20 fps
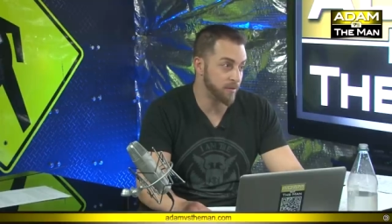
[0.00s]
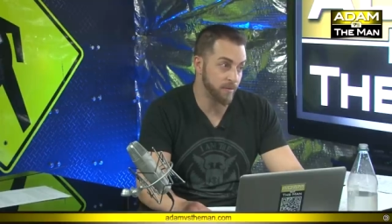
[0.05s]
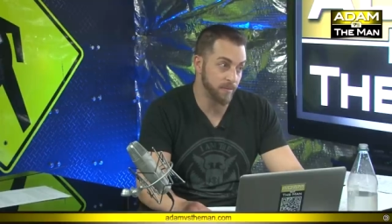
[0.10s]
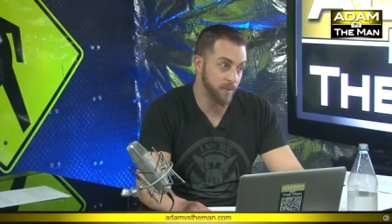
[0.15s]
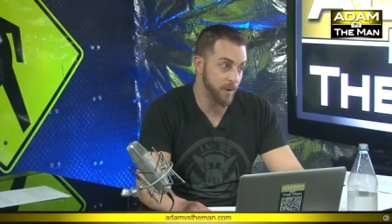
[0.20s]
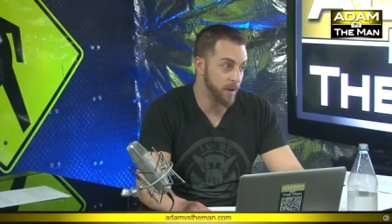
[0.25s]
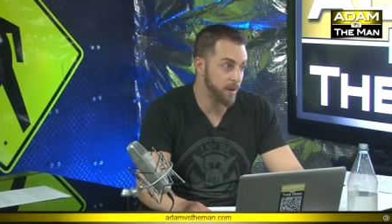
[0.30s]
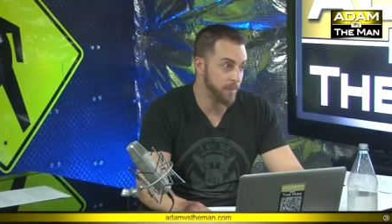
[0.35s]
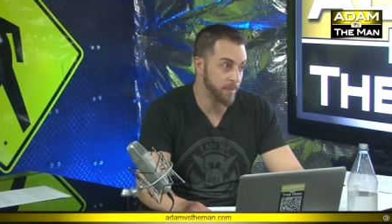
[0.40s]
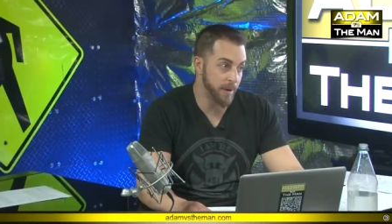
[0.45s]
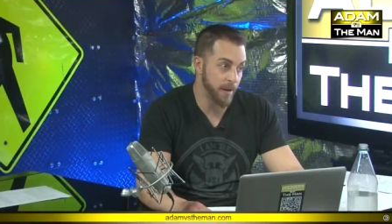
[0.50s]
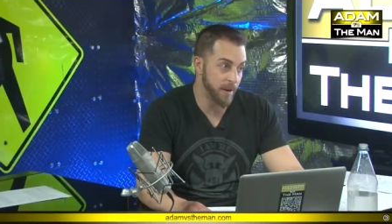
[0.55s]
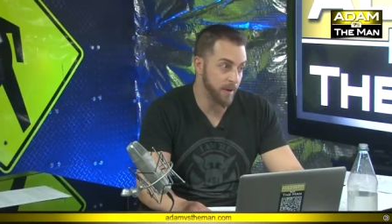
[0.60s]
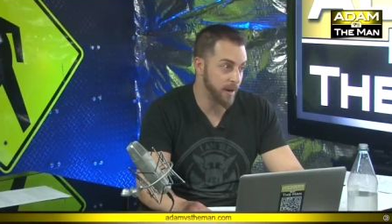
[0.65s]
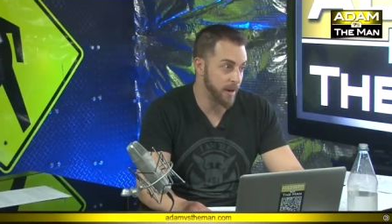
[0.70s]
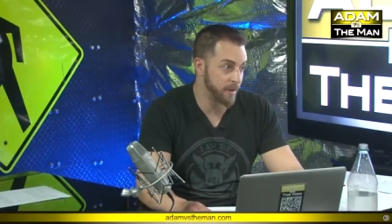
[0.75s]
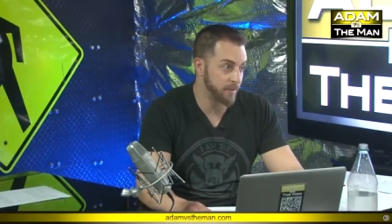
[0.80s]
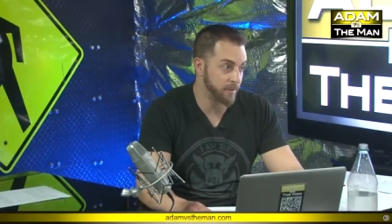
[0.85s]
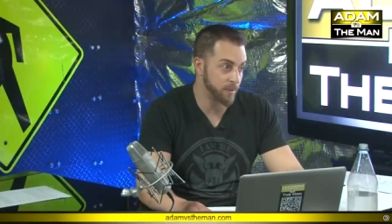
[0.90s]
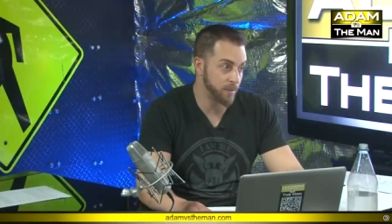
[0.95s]
hunt him down
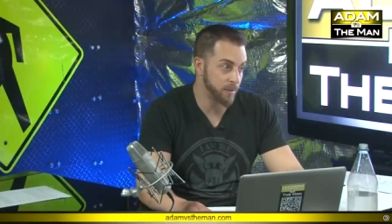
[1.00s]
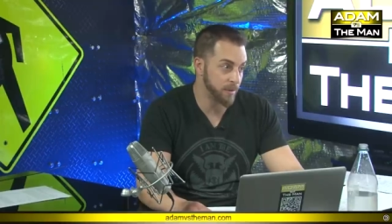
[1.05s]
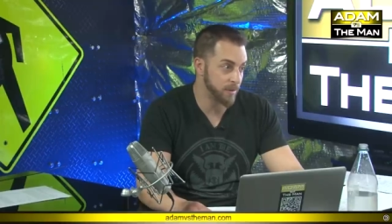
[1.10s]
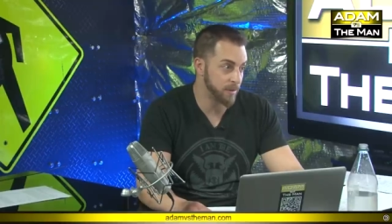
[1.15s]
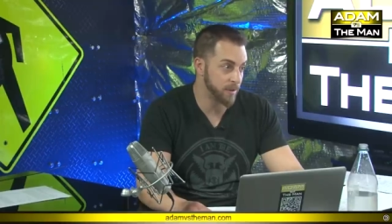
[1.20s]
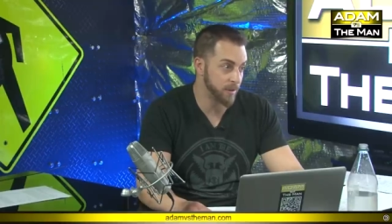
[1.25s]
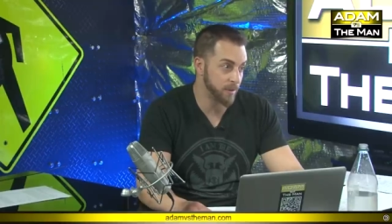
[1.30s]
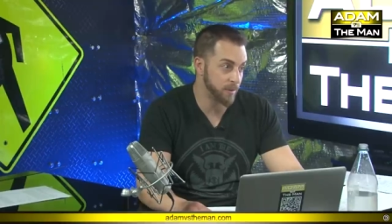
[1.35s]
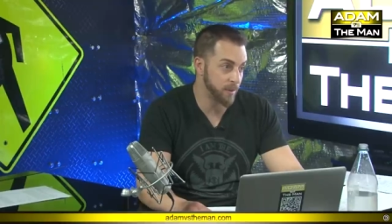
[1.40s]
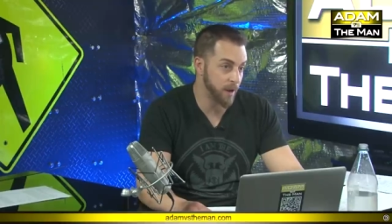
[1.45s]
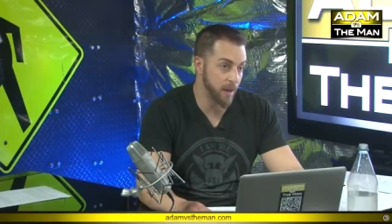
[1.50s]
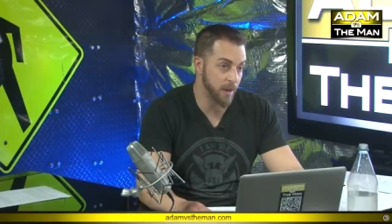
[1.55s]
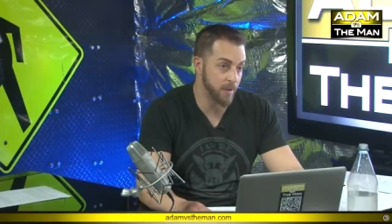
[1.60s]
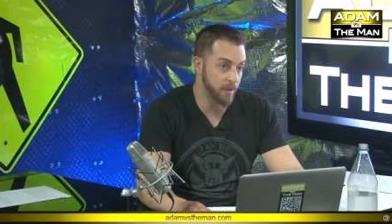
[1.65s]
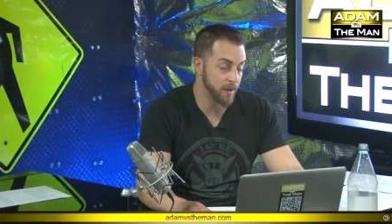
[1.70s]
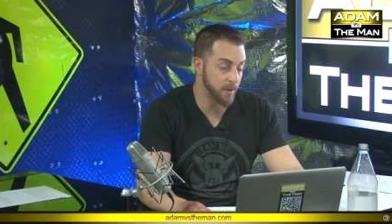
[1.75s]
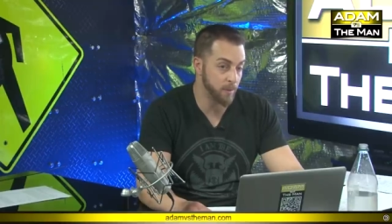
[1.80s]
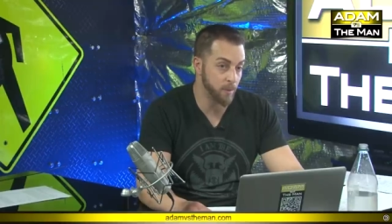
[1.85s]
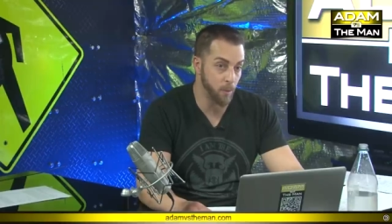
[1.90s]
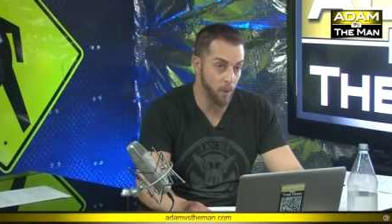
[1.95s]
afterwards too, rather
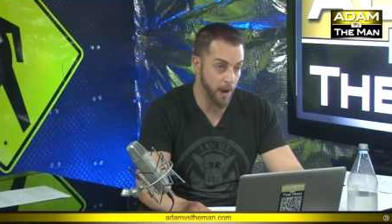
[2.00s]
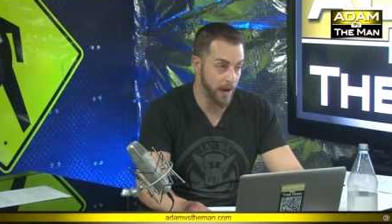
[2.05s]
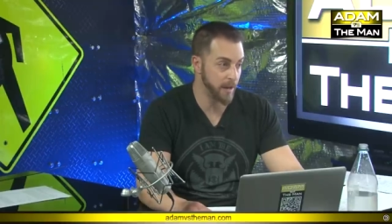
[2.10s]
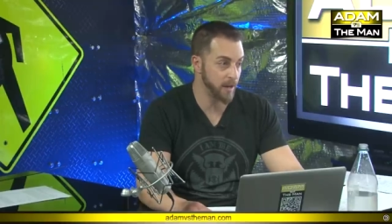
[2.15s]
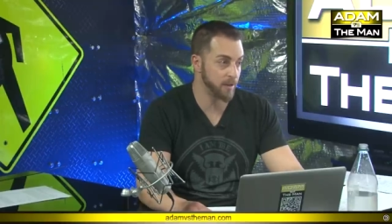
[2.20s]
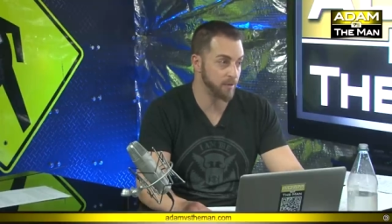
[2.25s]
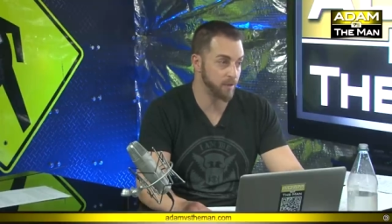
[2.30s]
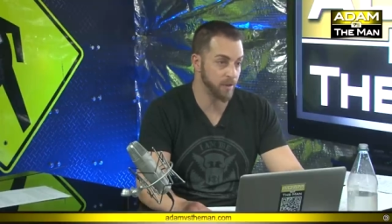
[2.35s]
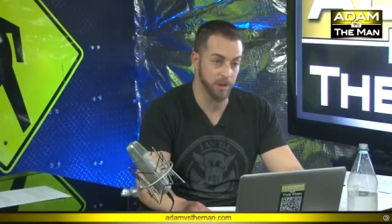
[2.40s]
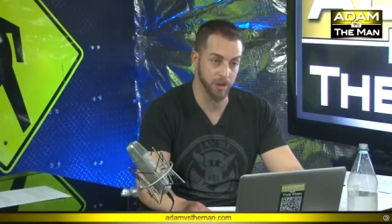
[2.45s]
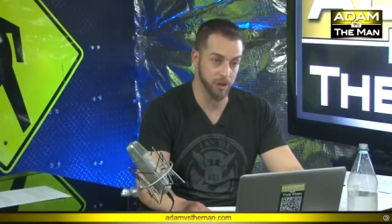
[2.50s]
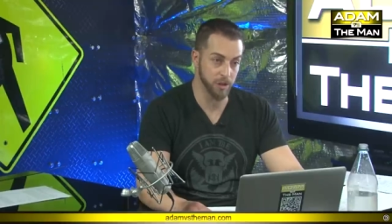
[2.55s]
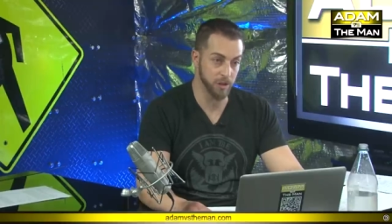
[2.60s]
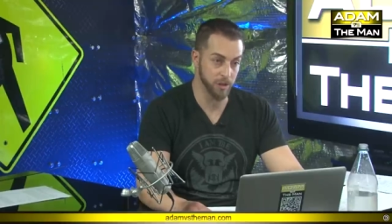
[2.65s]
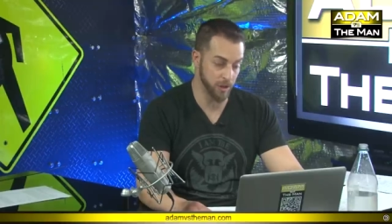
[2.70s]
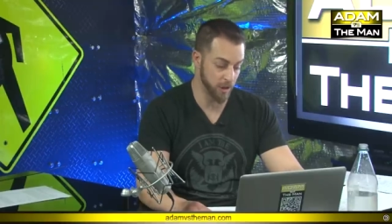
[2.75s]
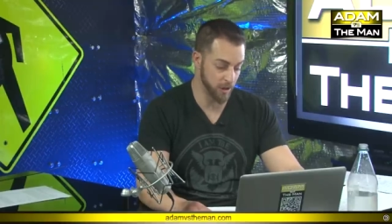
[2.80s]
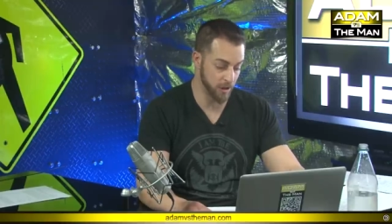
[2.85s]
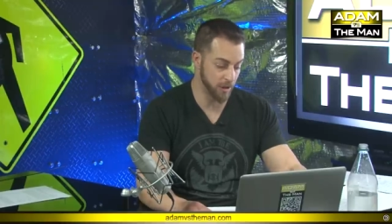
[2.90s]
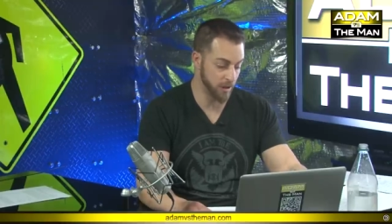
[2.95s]
than waiting for the
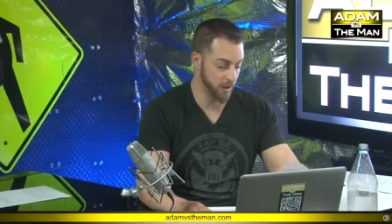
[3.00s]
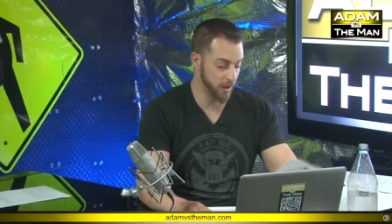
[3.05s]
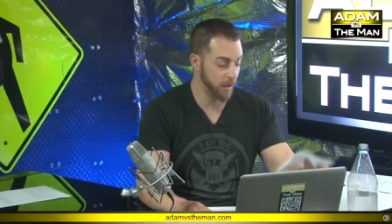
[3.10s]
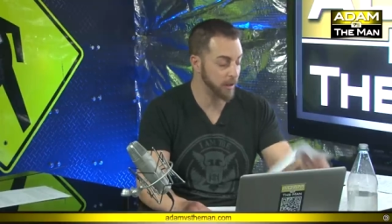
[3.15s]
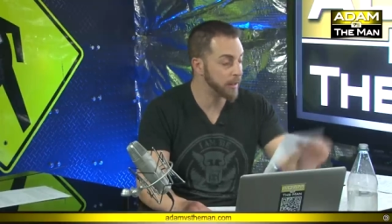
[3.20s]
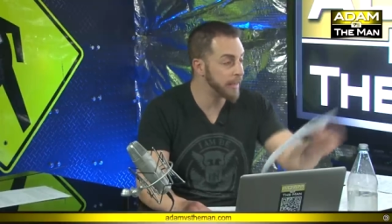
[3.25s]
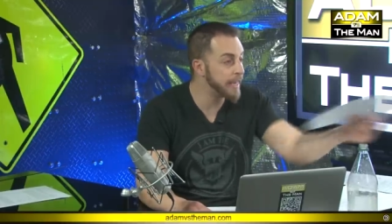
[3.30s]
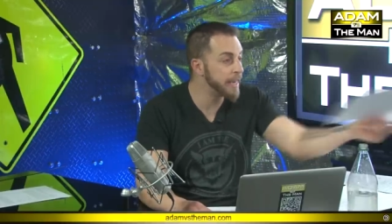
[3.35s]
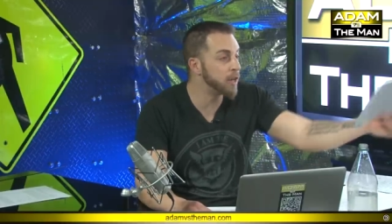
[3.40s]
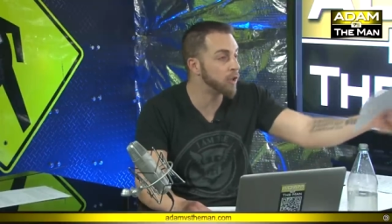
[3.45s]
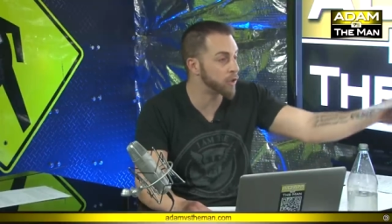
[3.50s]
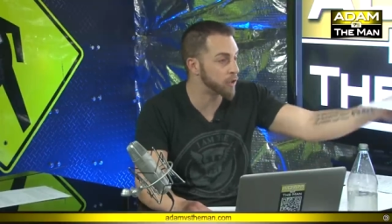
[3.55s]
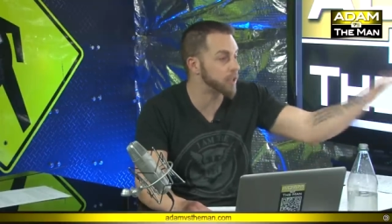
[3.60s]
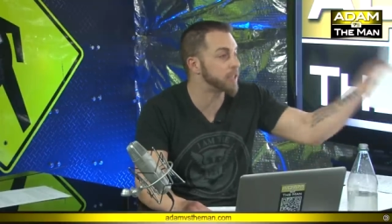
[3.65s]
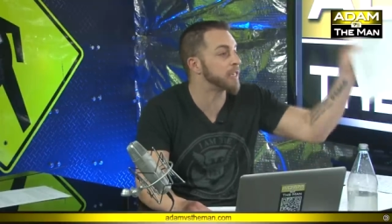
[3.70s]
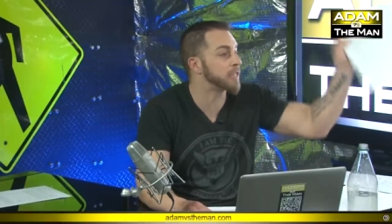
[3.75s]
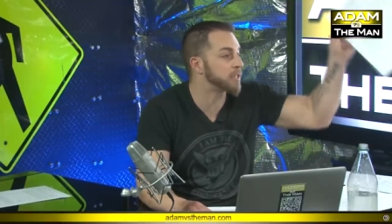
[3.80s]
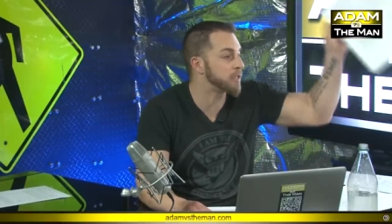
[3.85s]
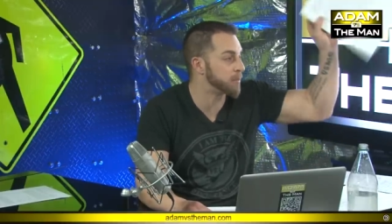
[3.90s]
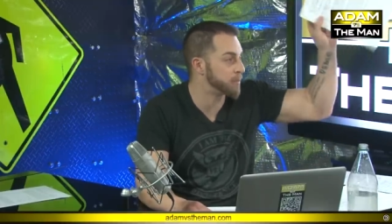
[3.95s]
the, the legal
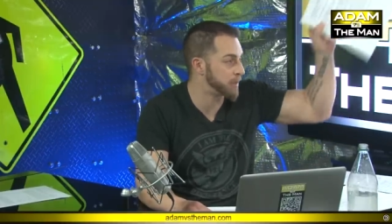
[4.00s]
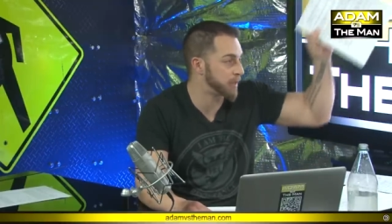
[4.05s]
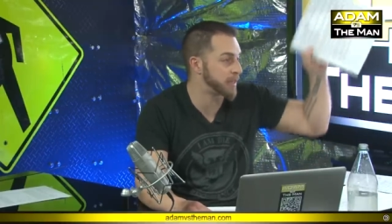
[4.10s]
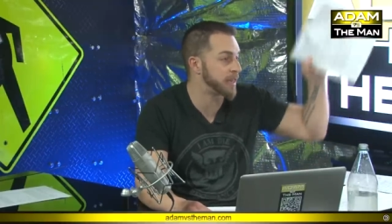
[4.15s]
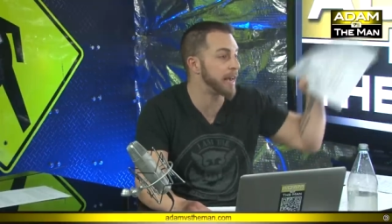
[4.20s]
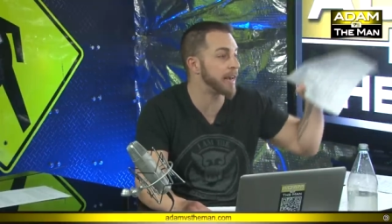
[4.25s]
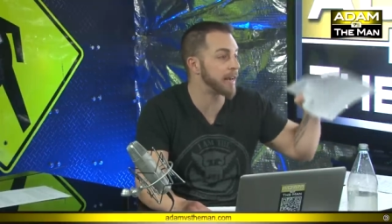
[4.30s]
system yeah. to take